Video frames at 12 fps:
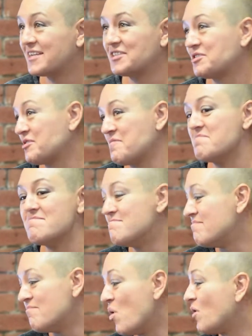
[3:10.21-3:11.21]
sort of
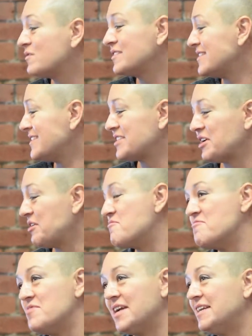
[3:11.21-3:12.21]
morphs into a
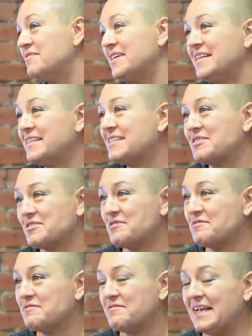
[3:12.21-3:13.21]
really, really
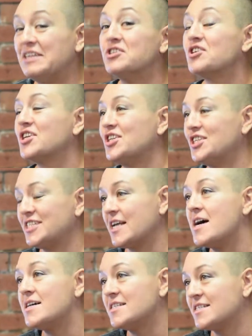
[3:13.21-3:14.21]
sort of intricate
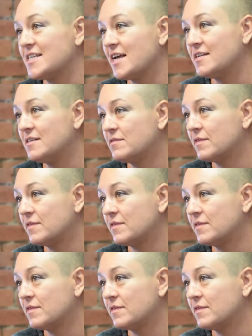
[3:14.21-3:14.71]
design at the end of it.